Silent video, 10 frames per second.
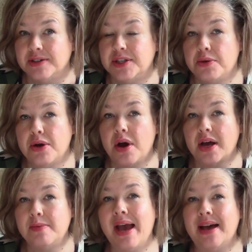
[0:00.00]
So they're
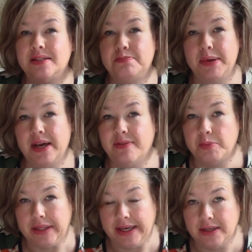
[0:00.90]
not going to be as big of a
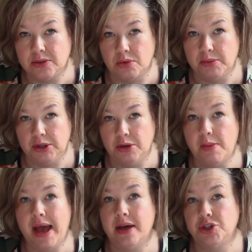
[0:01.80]
plant or bloom
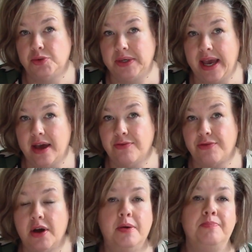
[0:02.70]
as you would get
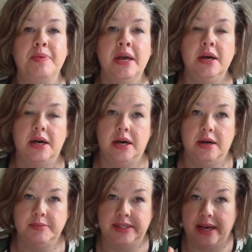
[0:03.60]
from,
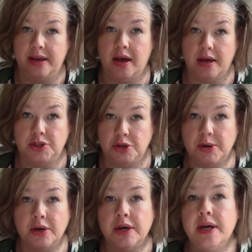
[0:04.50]
say, a
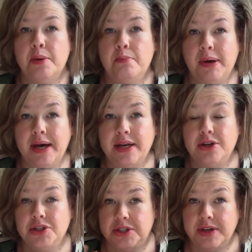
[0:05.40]
tuber, but
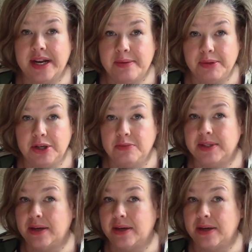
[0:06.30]
you're still going to get blooms.